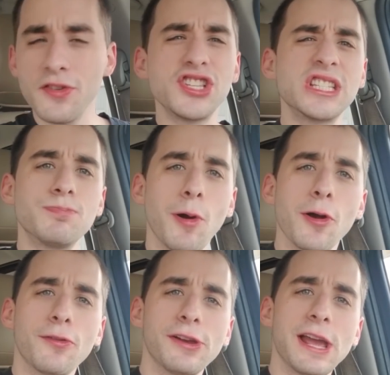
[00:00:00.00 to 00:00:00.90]

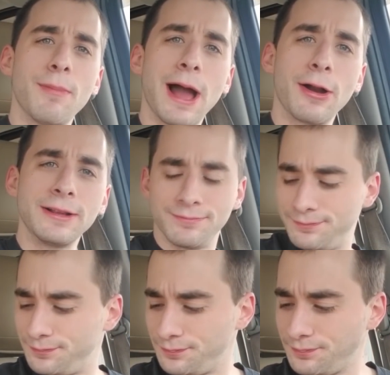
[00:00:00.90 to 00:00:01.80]
sparkly about it.
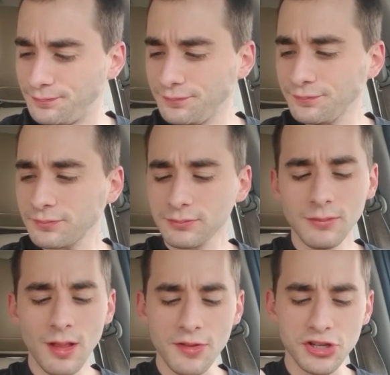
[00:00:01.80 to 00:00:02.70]

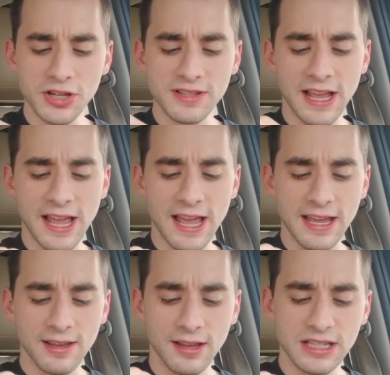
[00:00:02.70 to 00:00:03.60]
Just
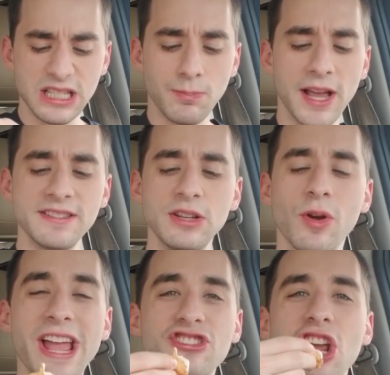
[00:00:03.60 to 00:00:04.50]
a spicy
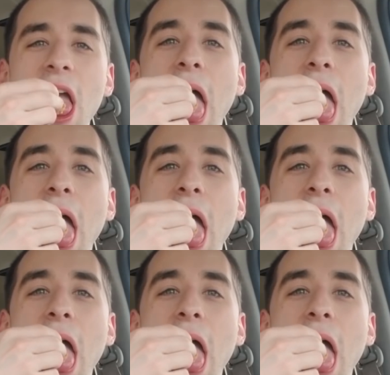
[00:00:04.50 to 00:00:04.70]
ranch.